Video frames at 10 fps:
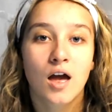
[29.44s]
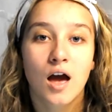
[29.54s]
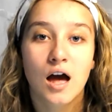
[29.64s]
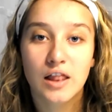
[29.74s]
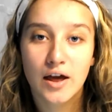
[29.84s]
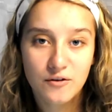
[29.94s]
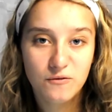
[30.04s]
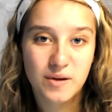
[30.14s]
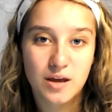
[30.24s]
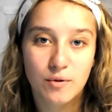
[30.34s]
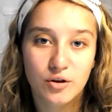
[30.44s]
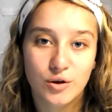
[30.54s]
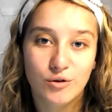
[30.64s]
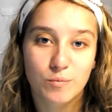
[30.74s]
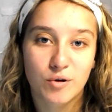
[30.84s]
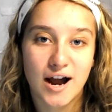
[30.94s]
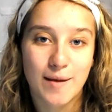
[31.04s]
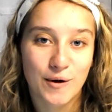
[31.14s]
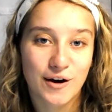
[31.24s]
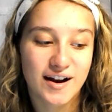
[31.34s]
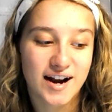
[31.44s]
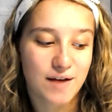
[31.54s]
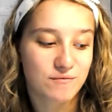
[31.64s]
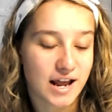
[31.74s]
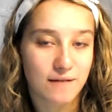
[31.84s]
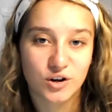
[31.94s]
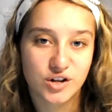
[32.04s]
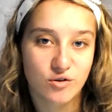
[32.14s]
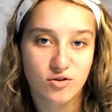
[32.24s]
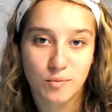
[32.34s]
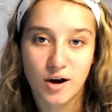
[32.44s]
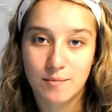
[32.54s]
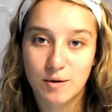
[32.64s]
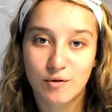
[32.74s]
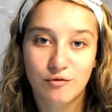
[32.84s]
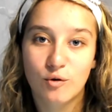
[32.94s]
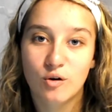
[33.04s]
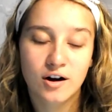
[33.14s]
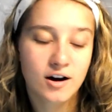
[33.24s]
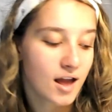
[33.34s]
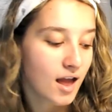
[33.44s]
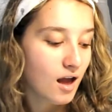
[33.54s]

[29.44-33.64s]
A lot of people use primer, and I've never used primer before.